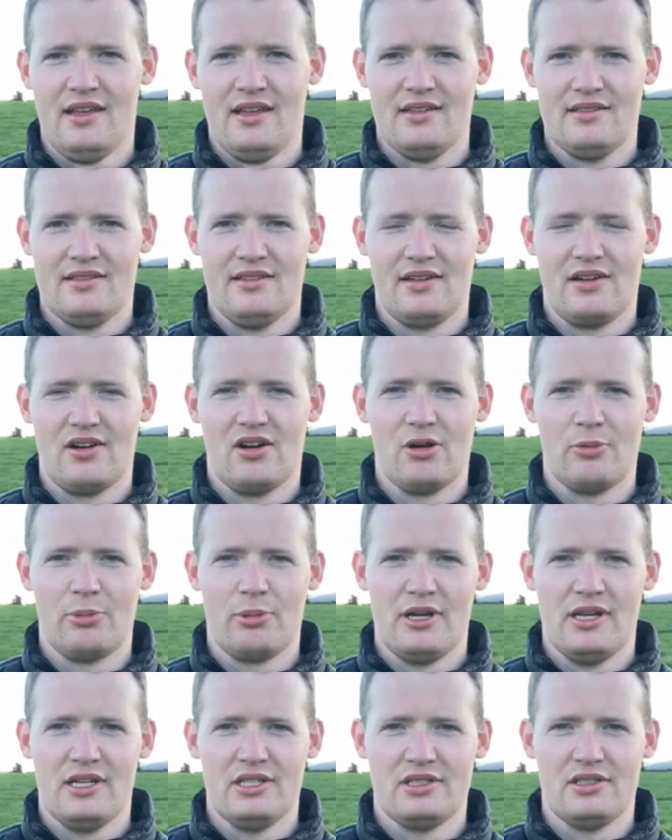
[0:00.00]
is the
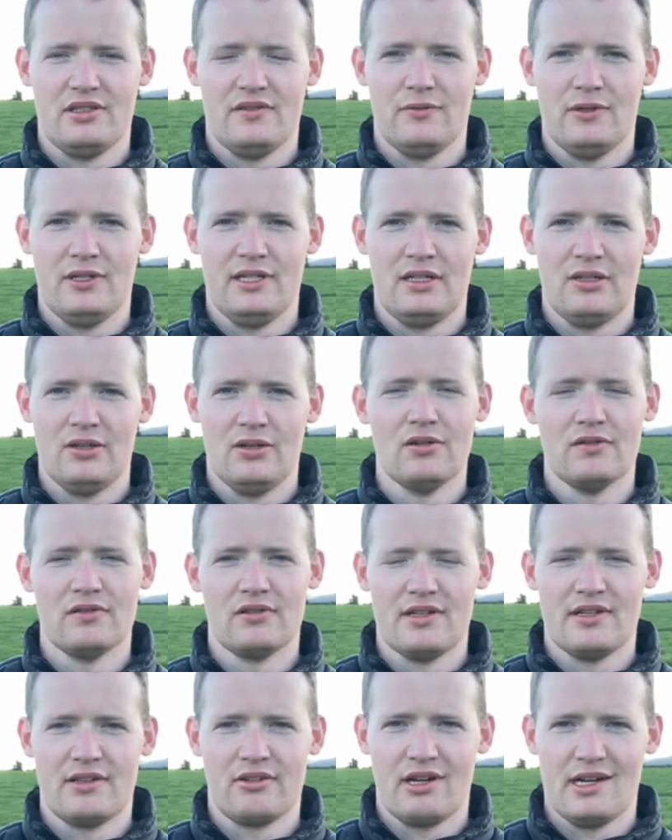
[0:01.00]
incorporation of white clover
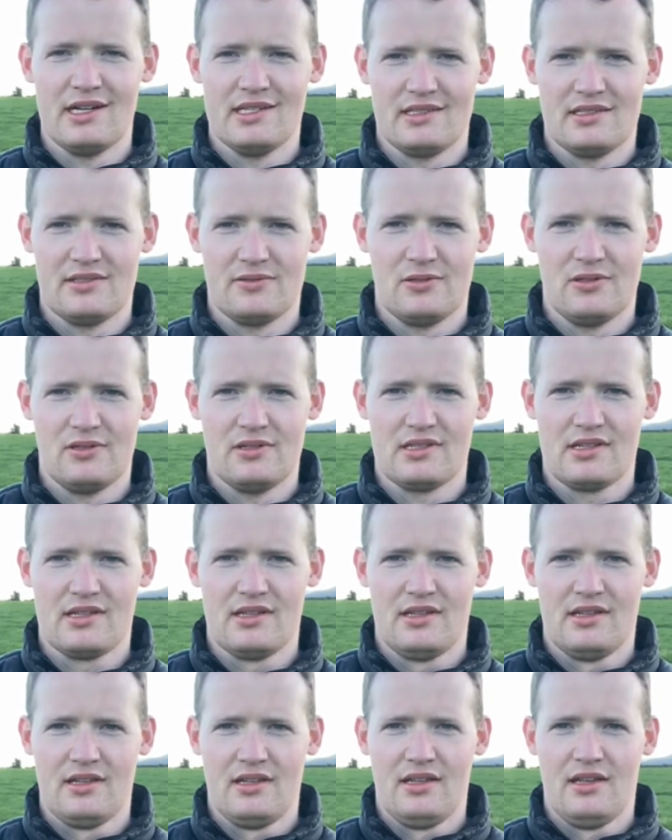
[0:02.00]
into grazing swards.
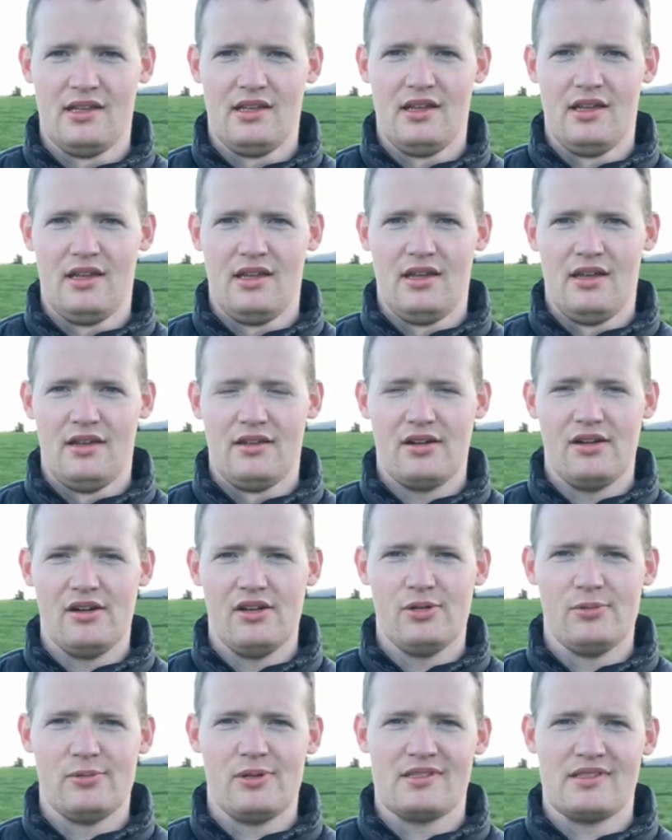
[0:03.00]
There are
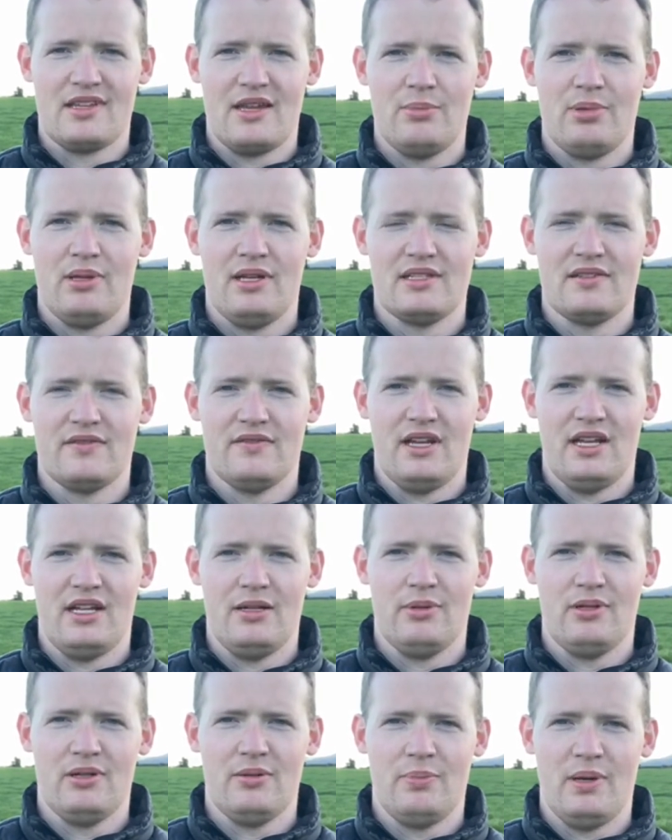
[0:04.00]
numerous templates
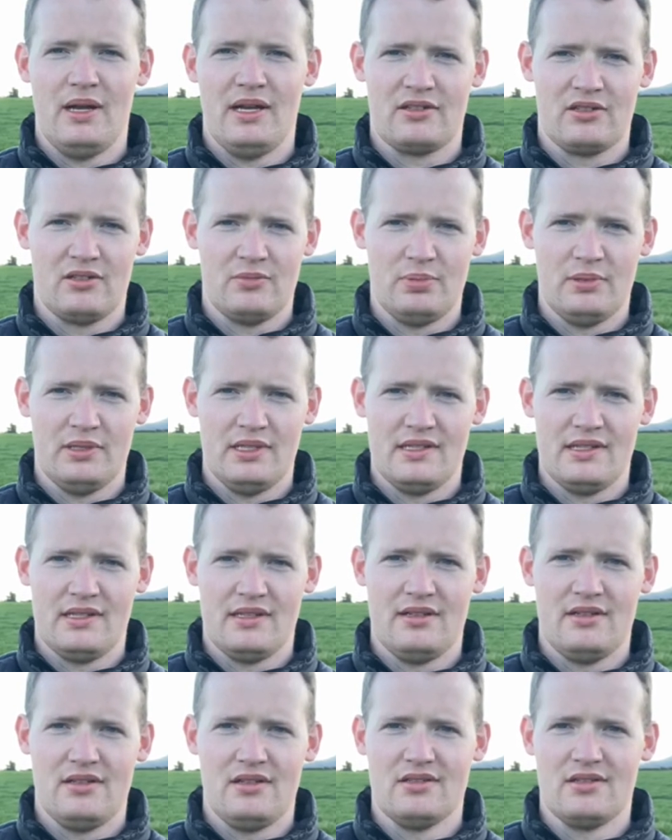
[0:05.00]
available, backed up by
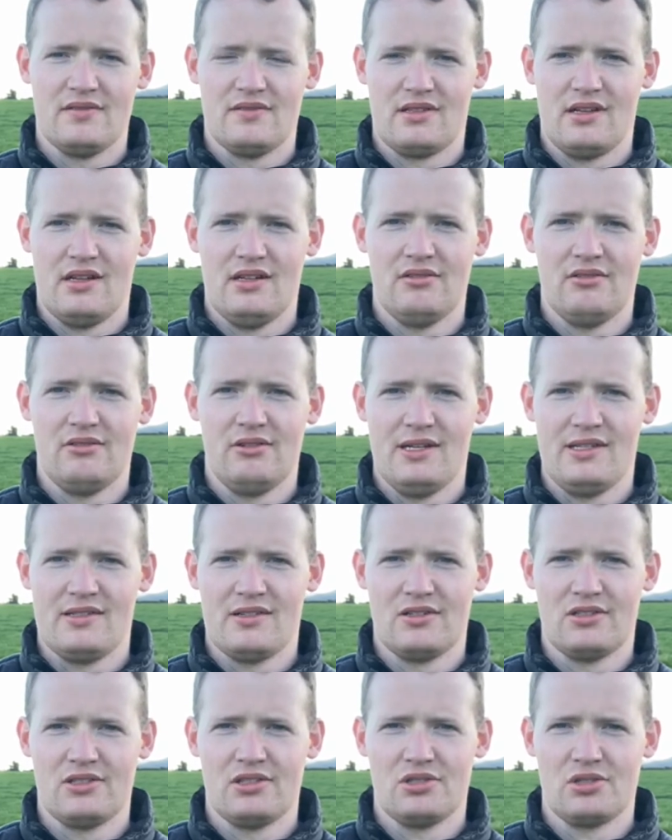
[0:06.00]
years of solid
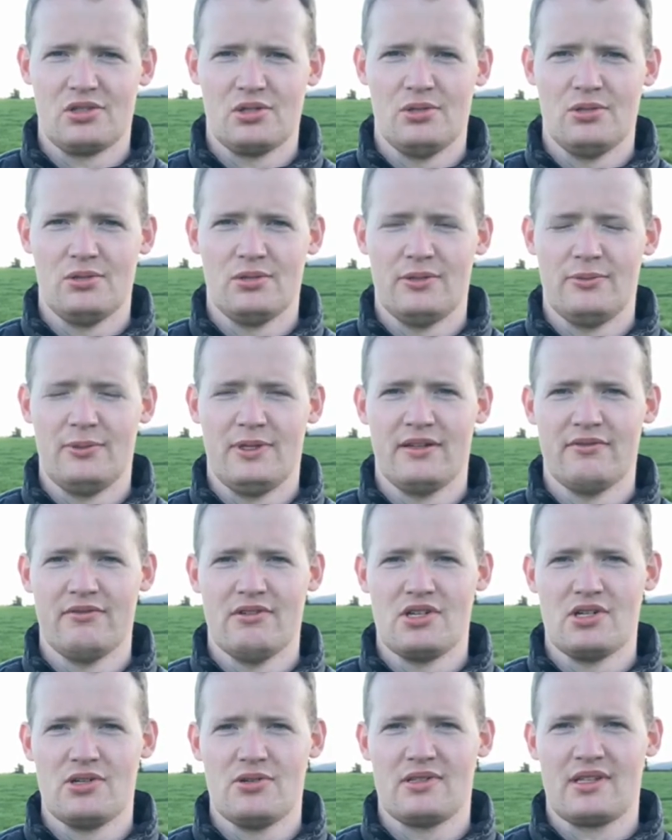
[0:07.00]
research to show that we can
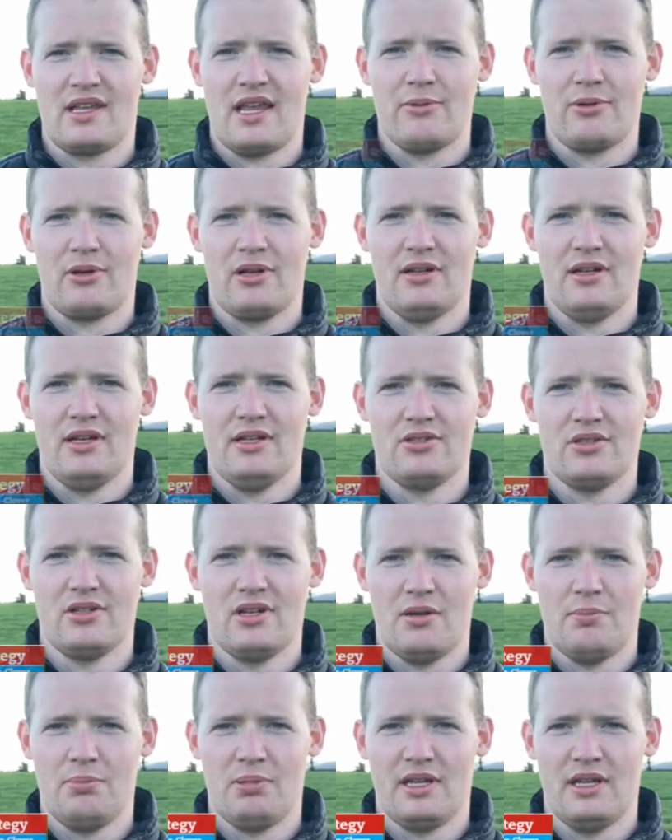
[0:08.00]
reduce chemical nitrogen
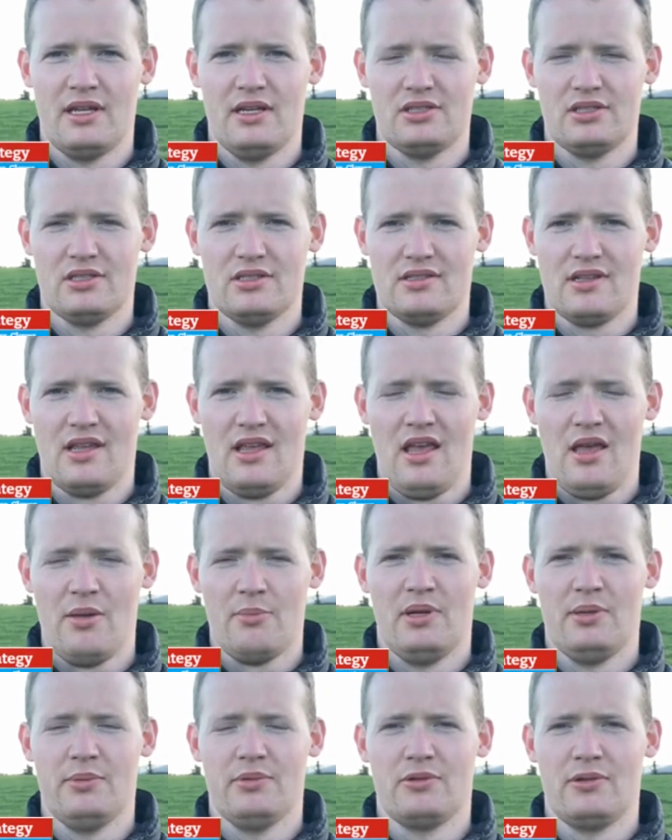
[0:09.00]
applications
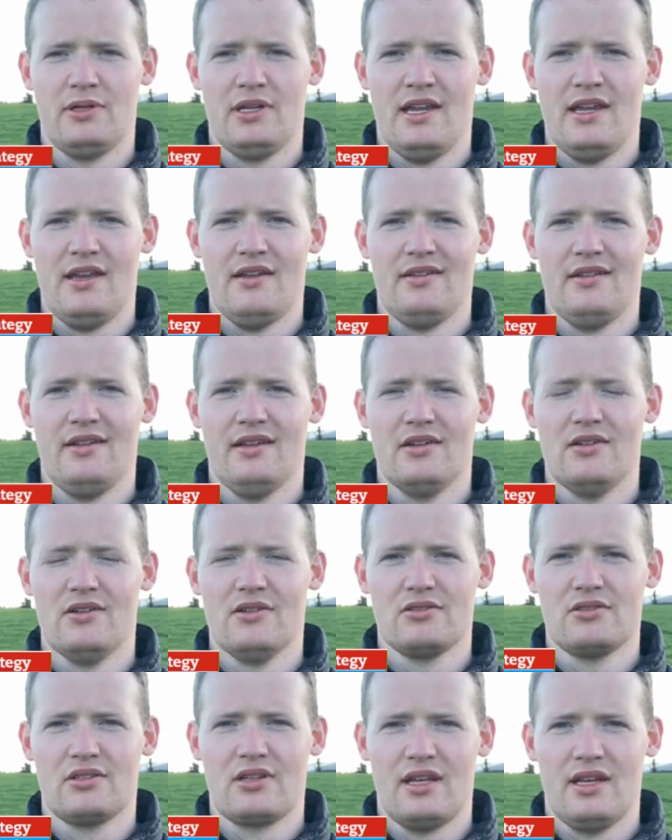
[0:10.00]
by between 80 and
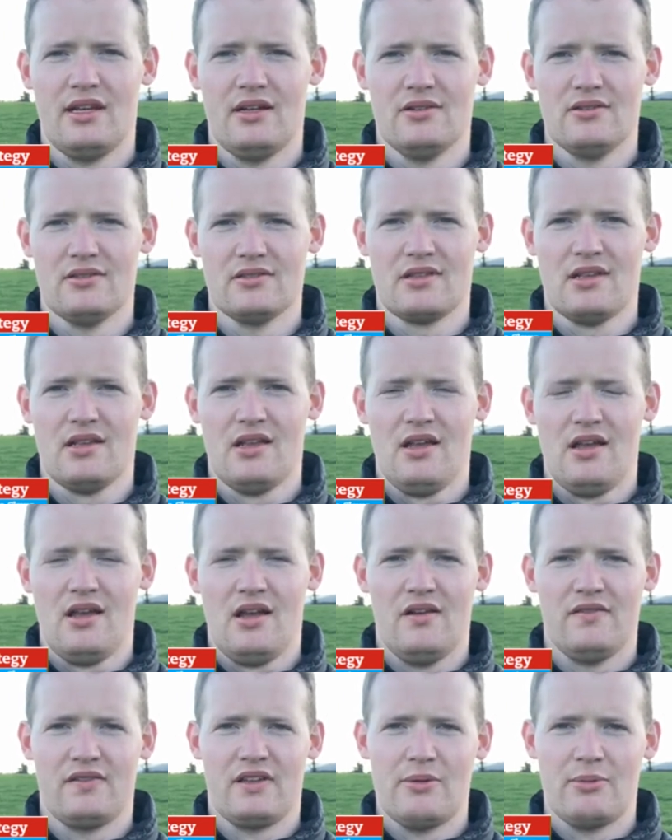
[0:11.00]
100 kilos
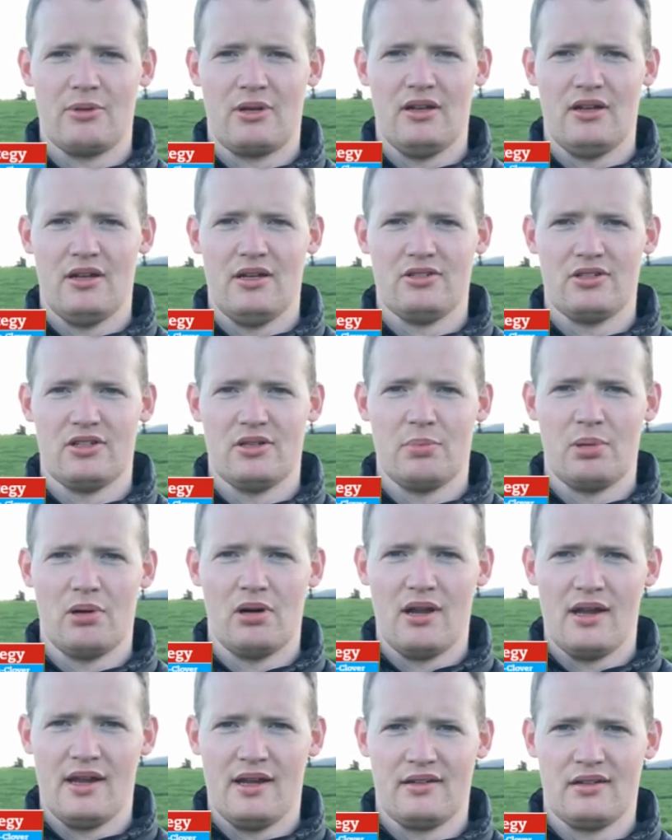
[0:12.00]
of chemical nitrogen
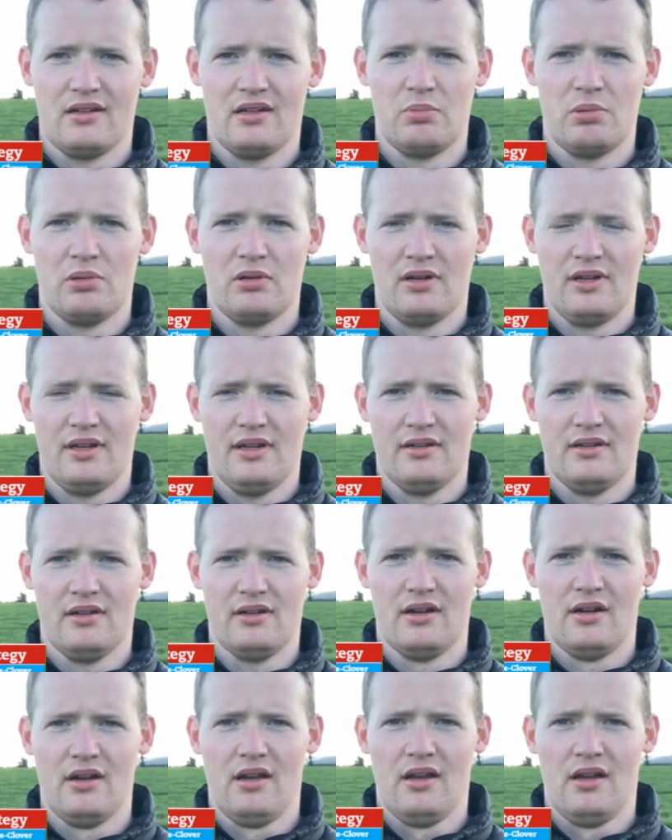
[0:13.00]
per hectare per year,